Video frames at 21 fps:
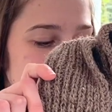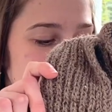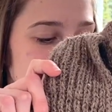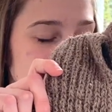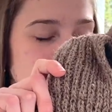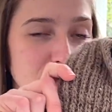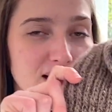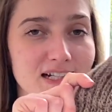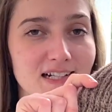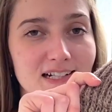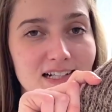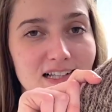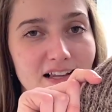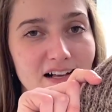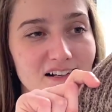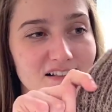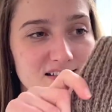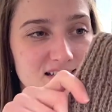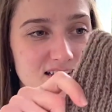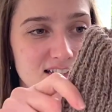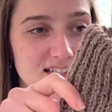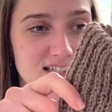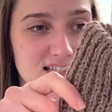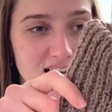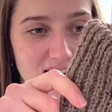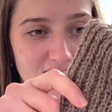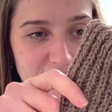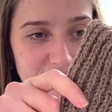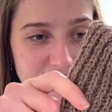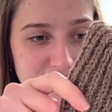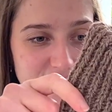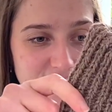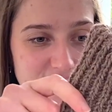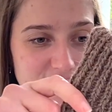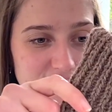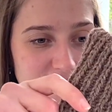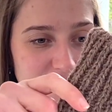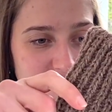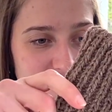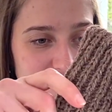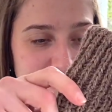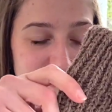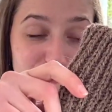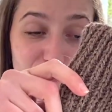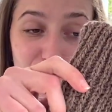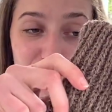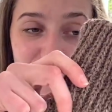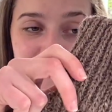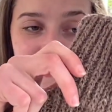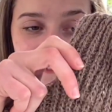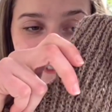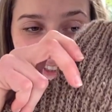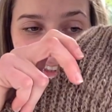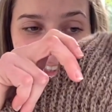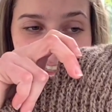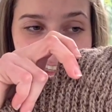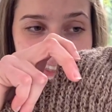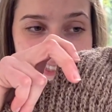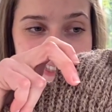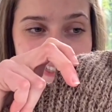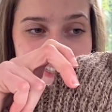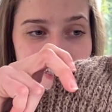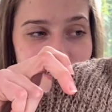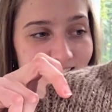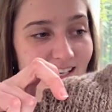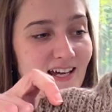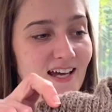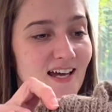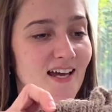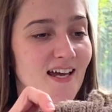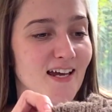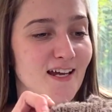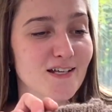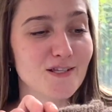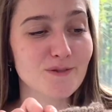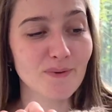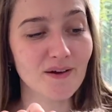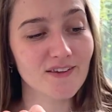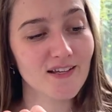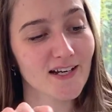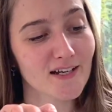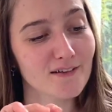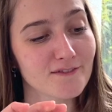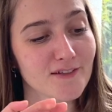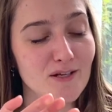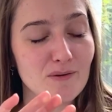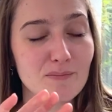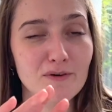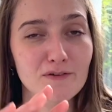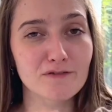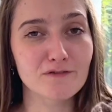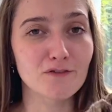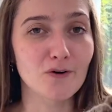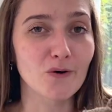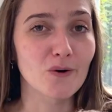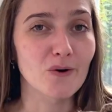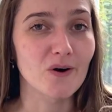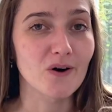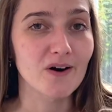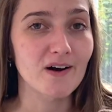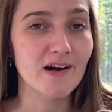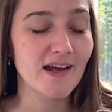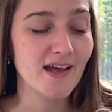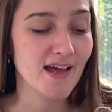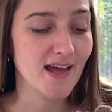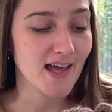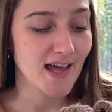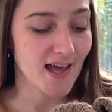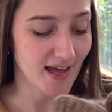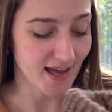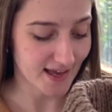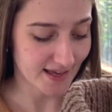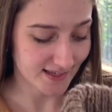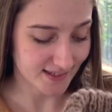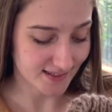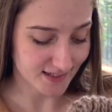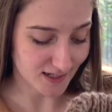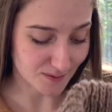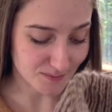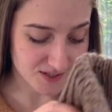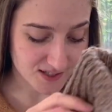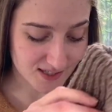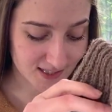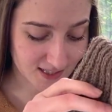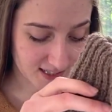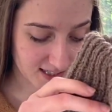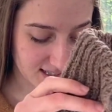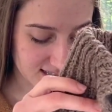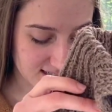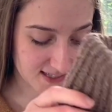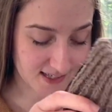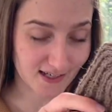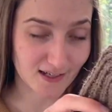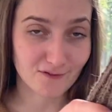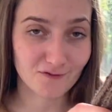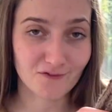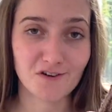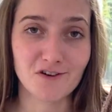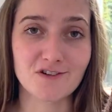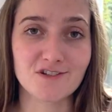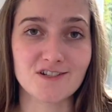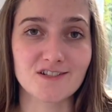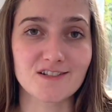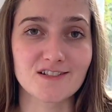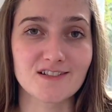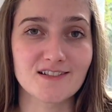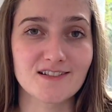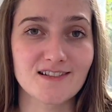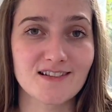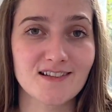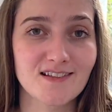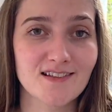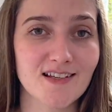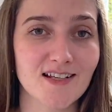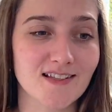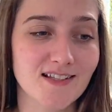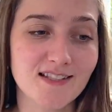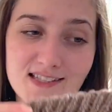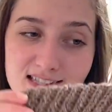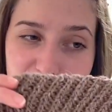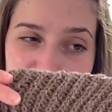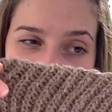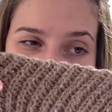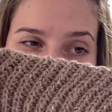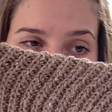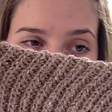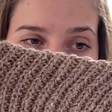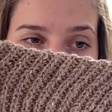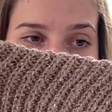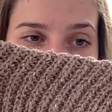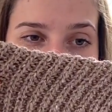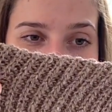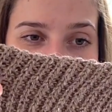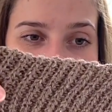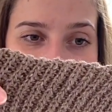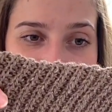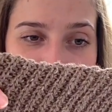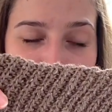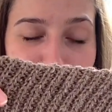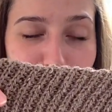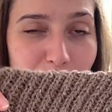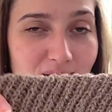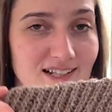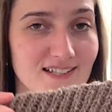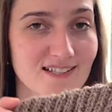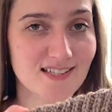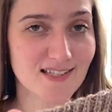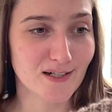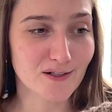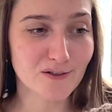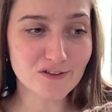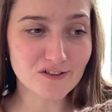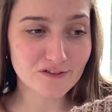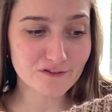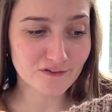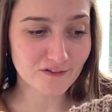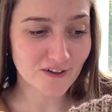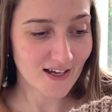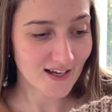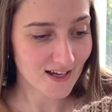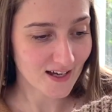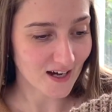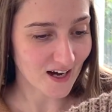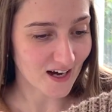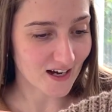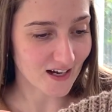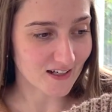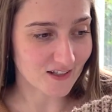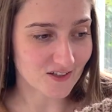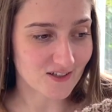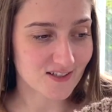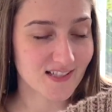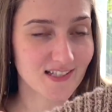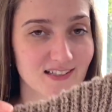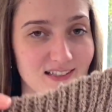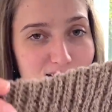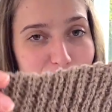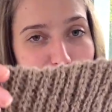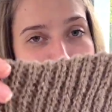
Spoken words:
Rebecca Clow's designs that is already released. It's one that I've knit before, and I'm just knitting a second version in the same yarn for myself, just in this